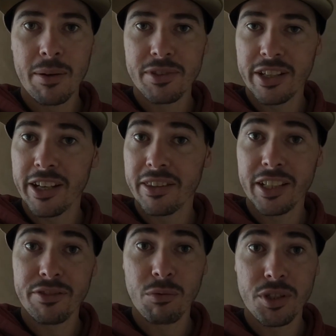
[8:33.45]
So yeah,
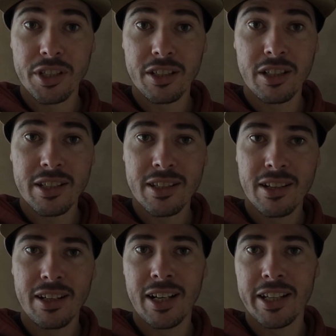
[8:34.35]
thanks for watching, guys.
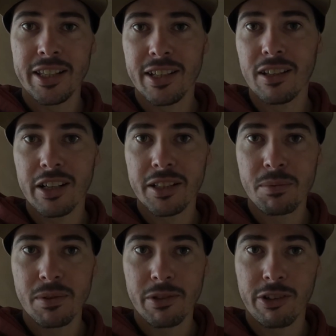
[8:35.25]
Hit that like
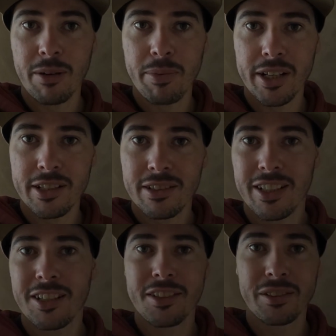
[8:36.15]
and subscribe button,
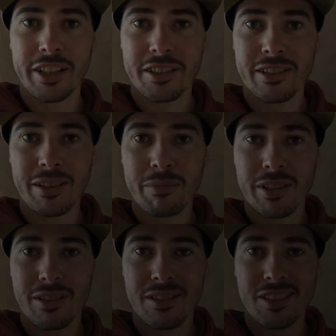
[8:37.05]
and until next time,
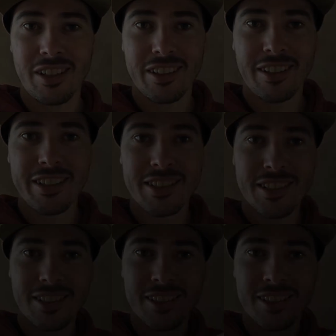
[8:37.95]
tight lines.